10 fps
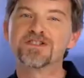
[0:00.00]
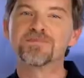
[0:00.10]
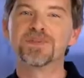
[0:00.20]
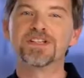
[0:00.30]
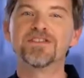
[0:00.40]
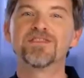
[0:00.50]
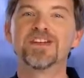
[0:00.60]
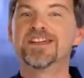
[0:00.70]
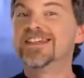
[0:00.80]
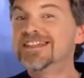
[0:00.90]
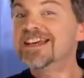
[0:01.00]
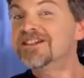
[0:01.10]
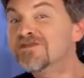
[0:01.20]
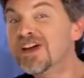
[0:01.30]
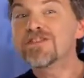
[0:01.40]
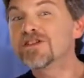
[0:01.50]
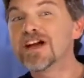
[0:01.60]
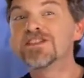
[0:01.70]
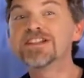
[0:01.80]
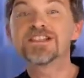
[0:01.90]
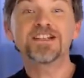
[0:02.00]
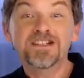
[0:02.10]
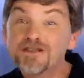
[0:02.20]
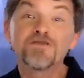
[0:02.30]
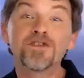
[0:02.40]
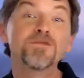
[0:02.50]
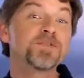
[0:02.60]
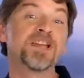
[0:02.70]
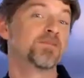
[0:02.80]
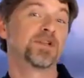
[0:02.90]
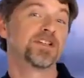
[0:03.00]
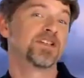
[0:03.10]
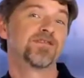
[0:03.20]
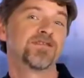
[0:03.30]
a certain belief, you tend to favor evidence that confirms that belief.